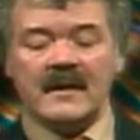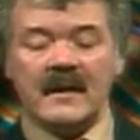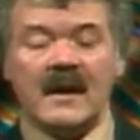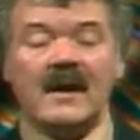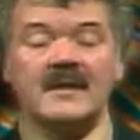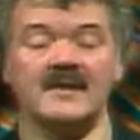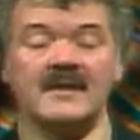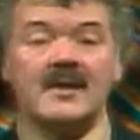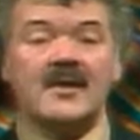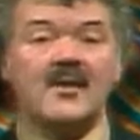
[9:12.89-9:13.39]

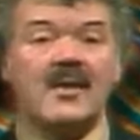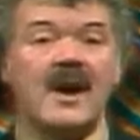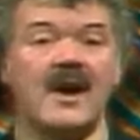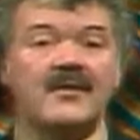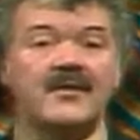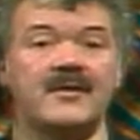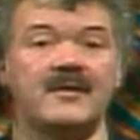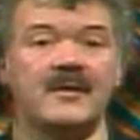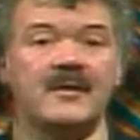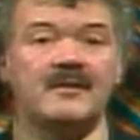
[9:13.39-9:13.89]
arts and
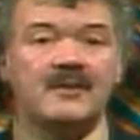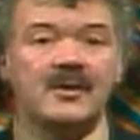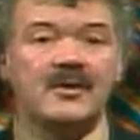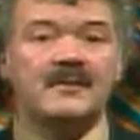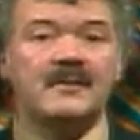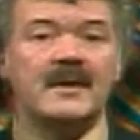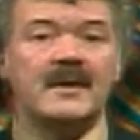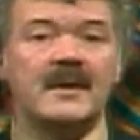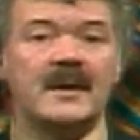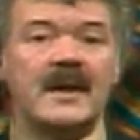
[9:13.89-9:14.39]
craft
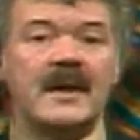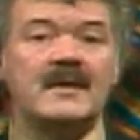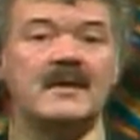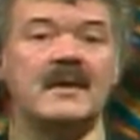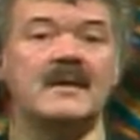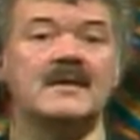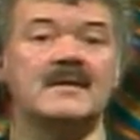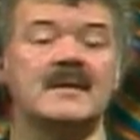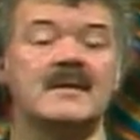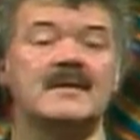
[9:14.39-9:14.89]
movement in
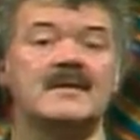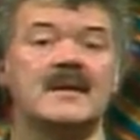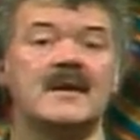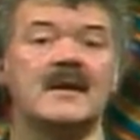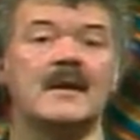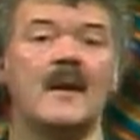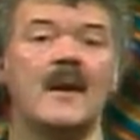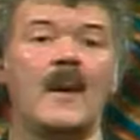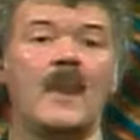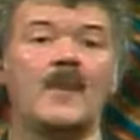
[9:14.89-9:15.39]

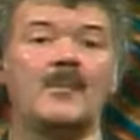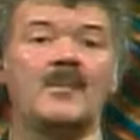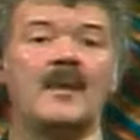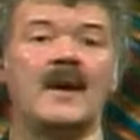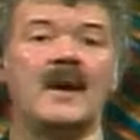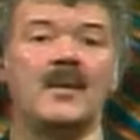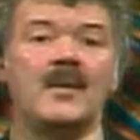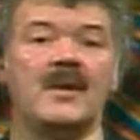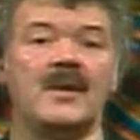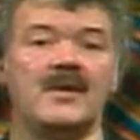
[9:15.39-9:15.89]
1860
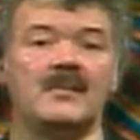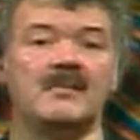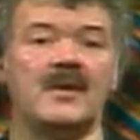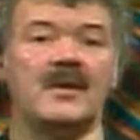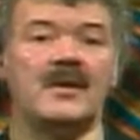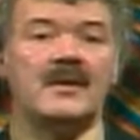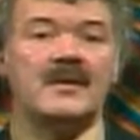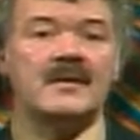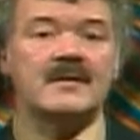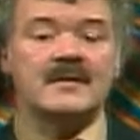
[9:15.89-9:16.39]
by William
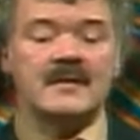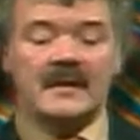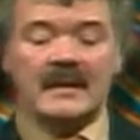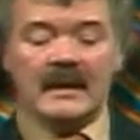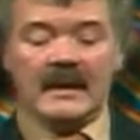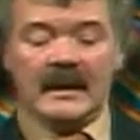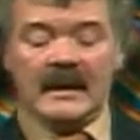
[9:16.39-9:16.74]
Morris.